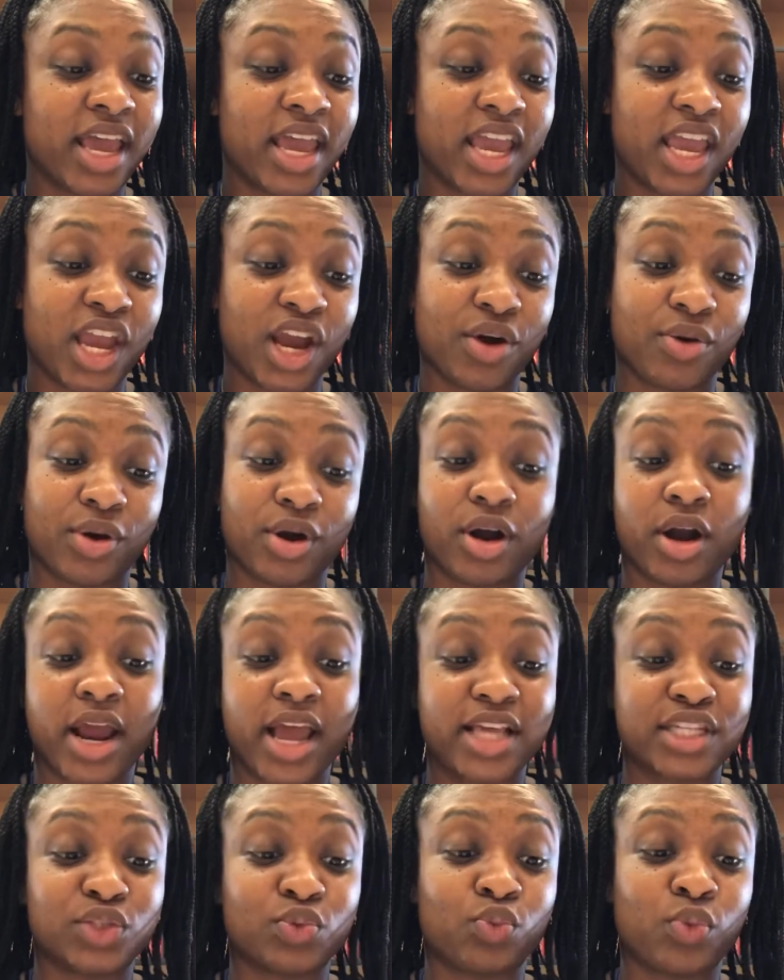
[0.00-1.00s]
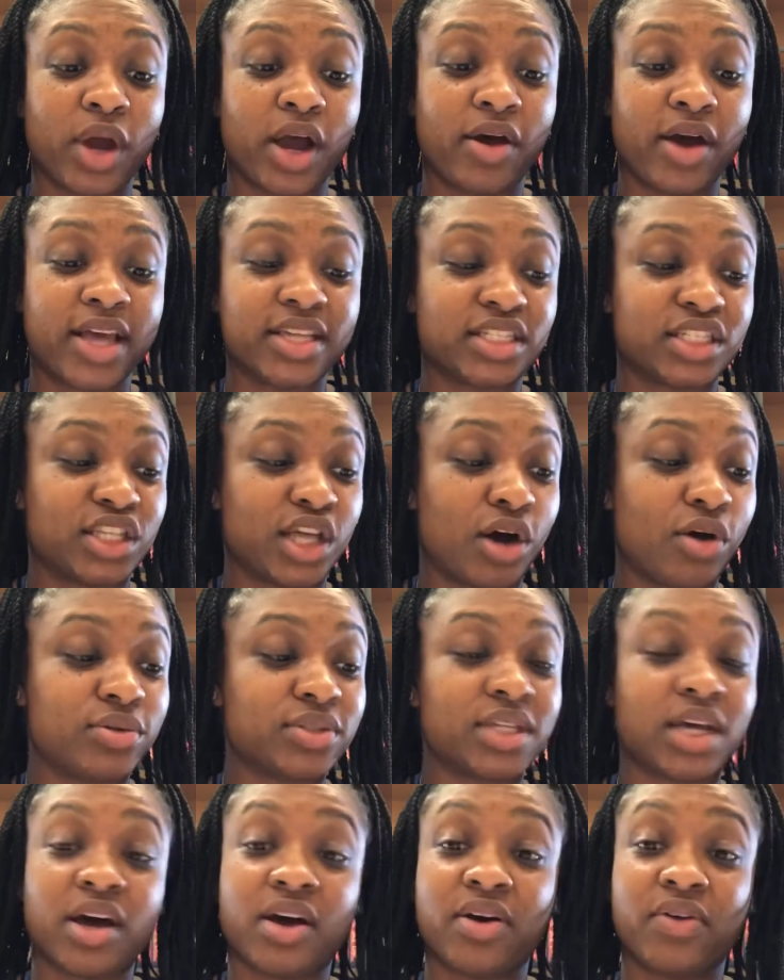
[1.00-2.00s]
hearer as well as those
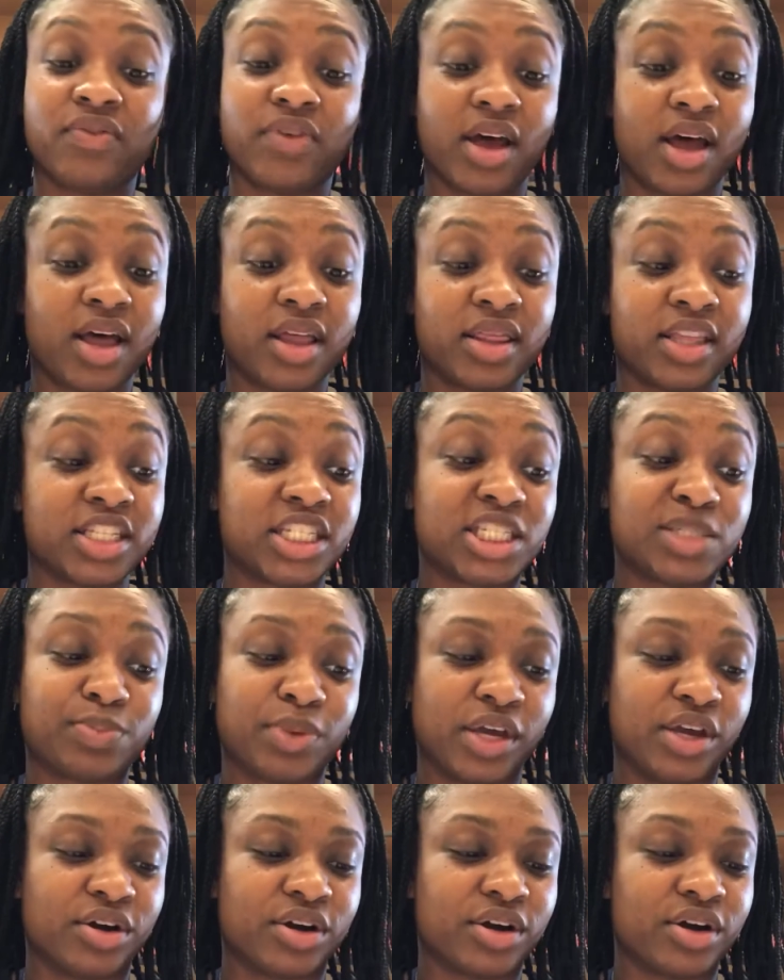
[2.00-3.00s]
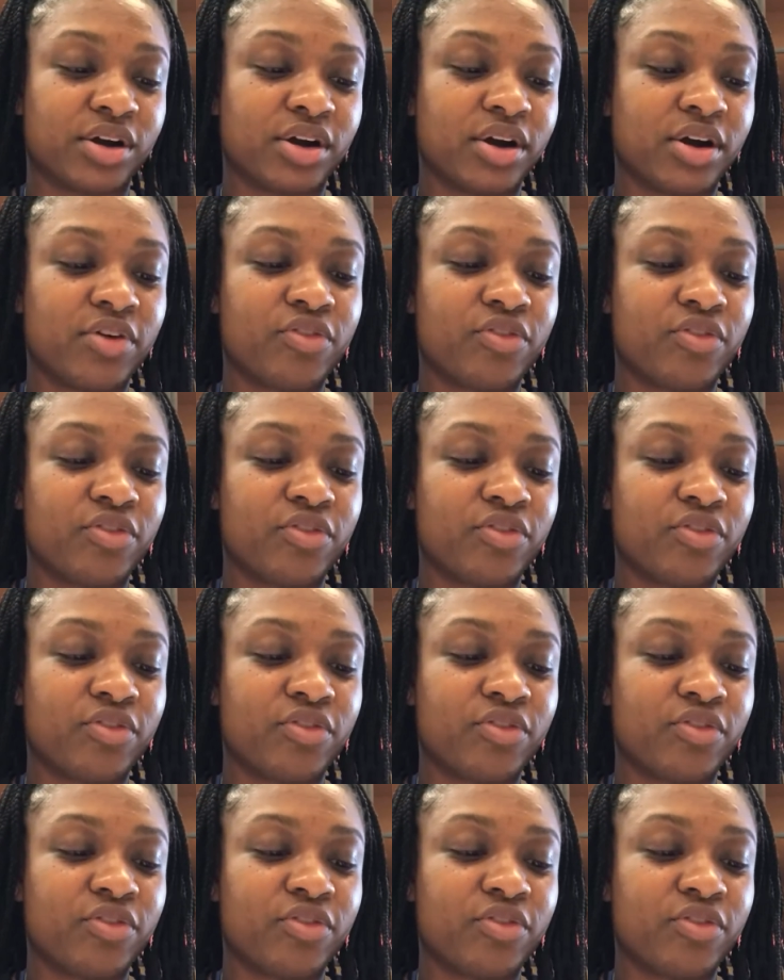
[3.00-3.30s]
of the speaker."